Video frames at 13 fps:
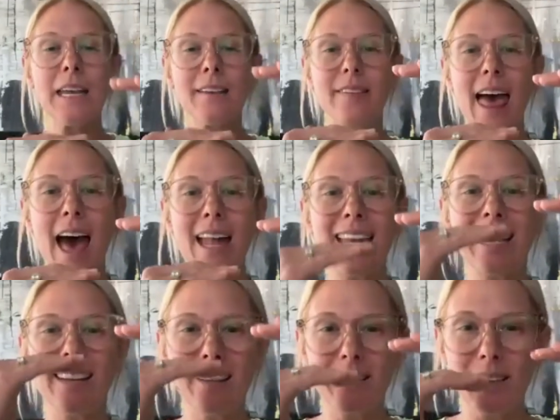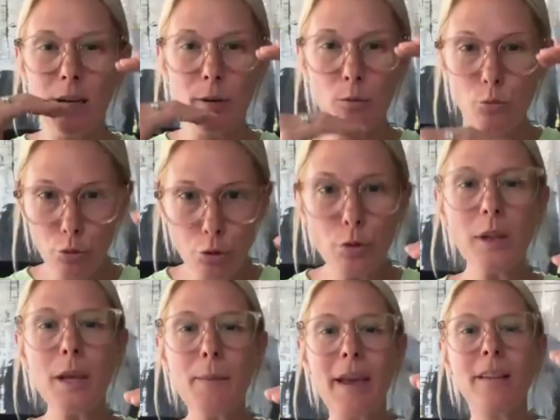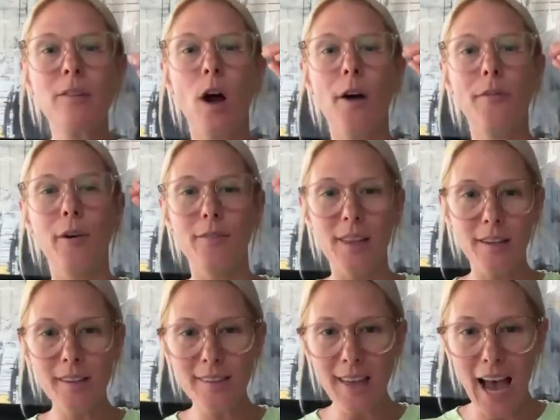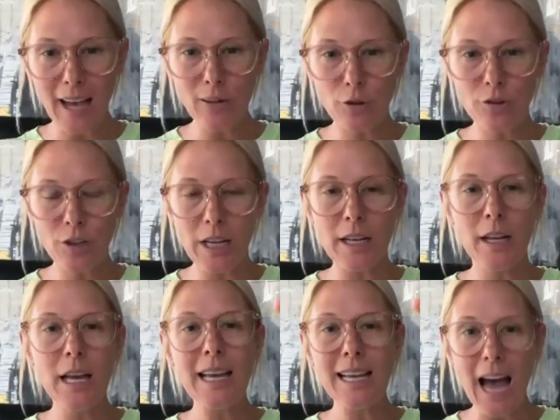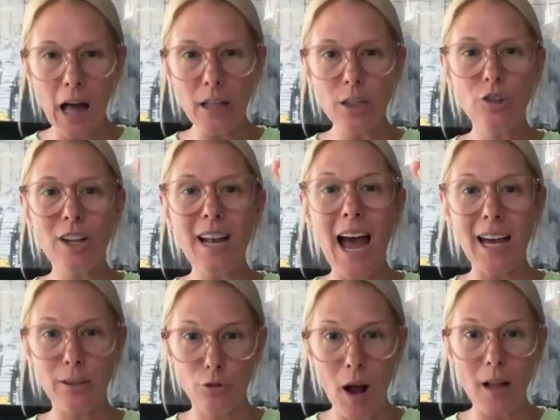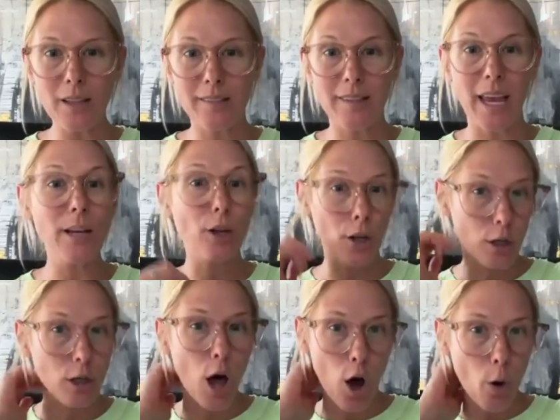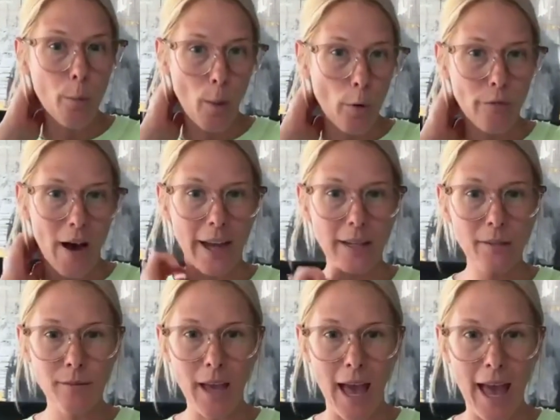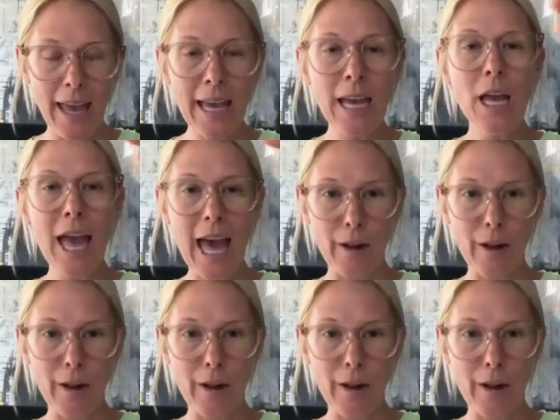is that it is truly based off of, this is hydrogen collagen hydrolysate Glow Bovine, okay,